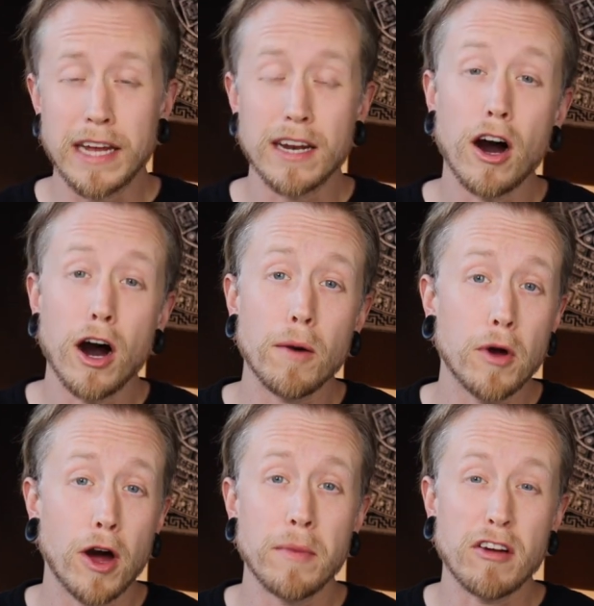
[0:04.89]
an
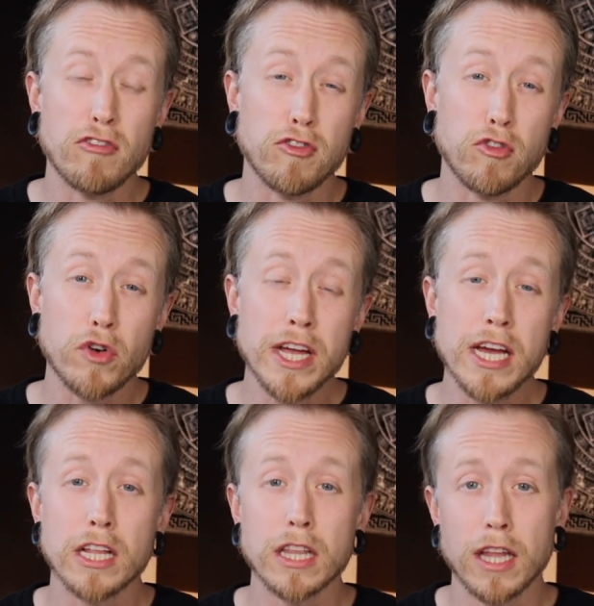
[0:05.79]
upcoming
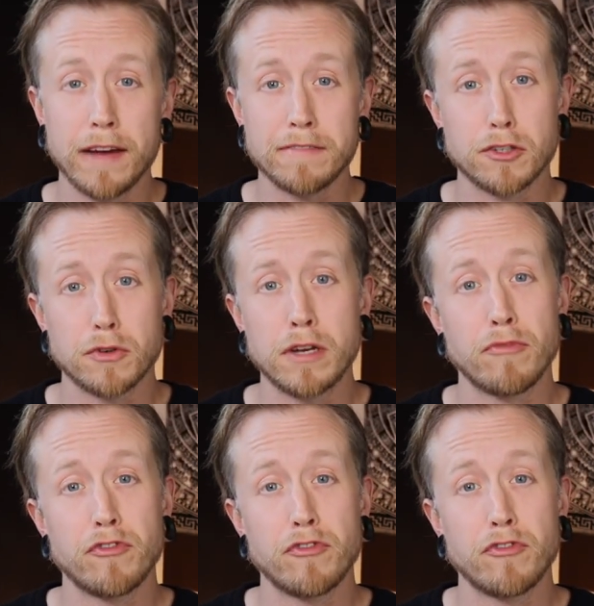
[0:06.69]
free live stream